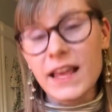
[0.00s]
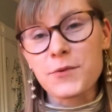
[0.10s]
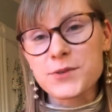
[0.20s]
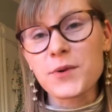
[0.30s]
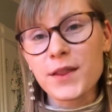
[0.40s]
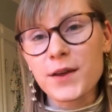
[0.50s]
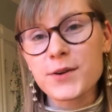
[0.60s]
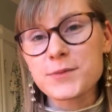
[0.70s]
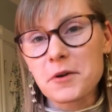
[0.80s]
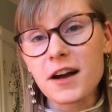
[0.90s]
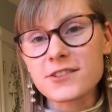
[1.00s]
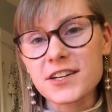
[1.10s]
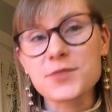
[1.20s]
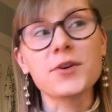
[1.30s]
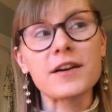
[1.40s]
It was one of those
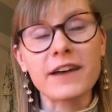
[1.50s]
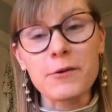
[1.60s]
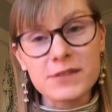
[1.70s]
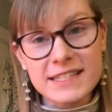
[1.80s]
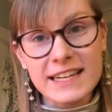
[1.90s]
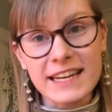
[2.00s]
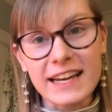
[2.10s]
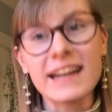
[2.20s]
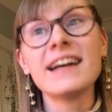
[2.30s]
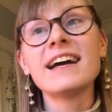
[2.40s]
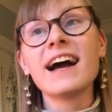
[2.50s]
projects where if I was sitting,